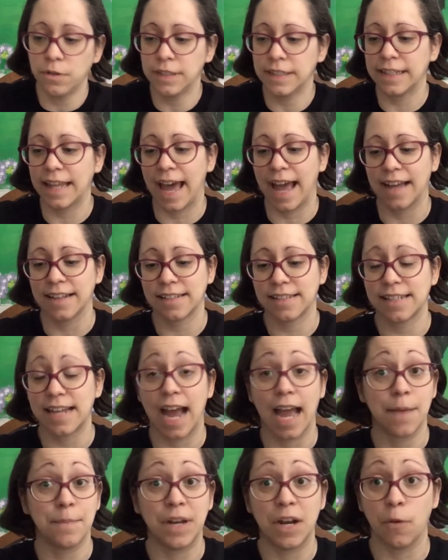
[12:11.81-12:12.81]
Last
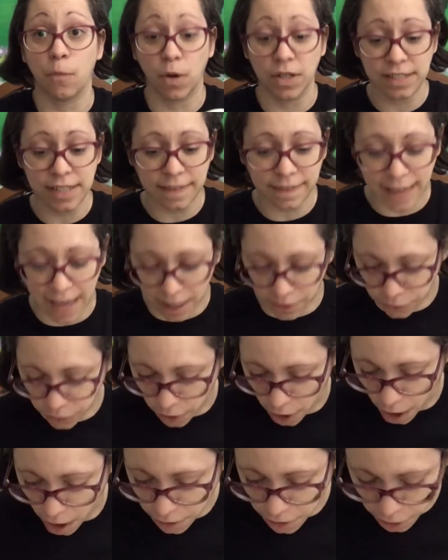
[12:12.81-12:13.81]
time, and it wasn't that
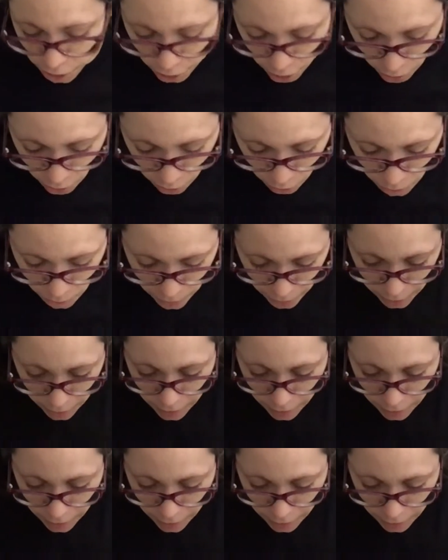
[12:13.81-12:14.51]
long ago,